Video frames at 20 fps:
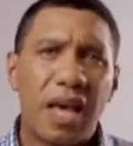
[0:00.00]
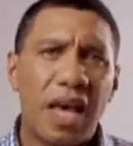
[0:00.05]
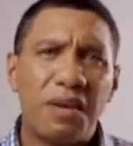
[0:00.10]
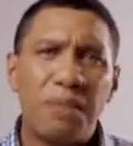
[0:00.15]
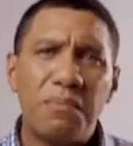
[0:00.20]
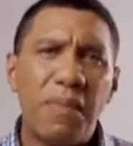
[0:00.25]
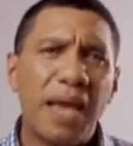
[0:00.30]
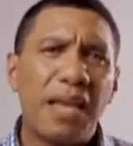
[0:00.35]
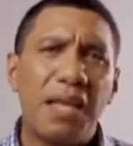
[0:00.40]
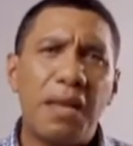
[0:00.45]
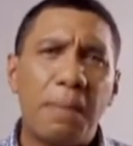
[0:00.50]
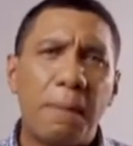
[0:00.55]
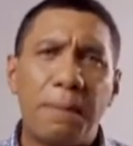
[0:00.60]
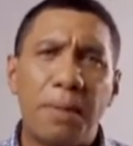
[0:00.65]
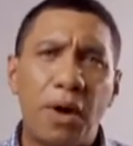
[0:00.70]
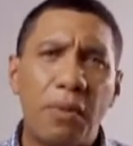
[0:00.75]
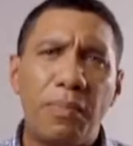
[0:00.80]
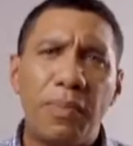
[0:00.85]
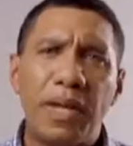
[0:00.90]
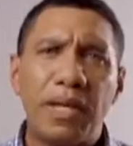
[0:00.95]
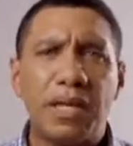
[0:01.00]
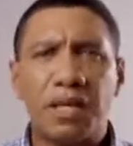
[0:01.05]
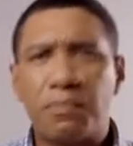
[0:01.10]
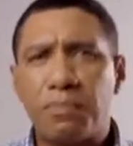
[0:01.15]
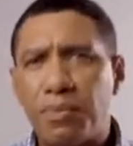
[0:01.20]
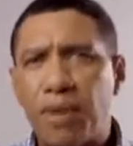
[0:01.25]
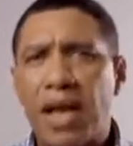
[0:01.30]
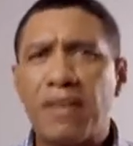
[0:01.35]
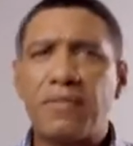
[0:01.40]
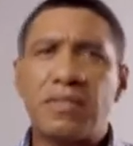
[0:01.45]
and many public
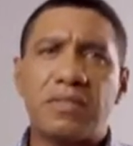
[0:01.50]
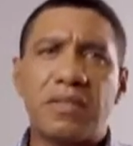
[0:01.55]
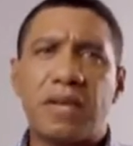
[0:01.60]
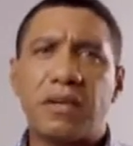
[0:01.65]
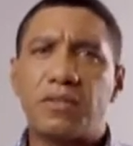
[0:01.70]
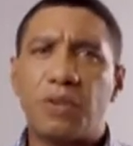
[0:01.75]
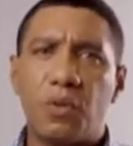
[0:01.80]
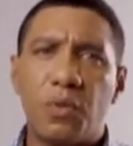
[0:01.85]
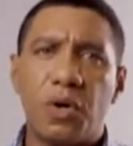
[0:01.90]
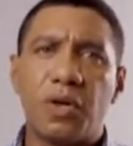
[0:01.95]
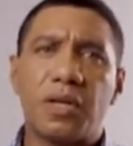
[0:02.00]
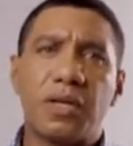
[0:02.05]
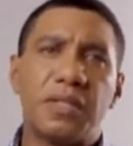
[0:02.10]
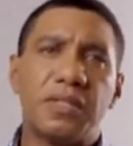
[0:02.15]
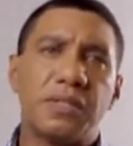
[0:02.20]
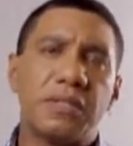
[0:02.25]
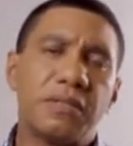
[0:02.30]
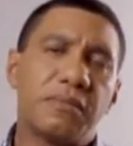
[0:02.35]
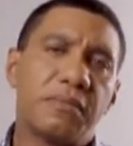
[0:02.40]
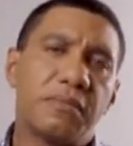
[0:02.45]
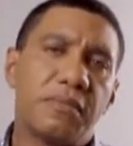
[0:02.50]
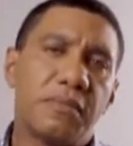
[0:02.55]
and private sector workers.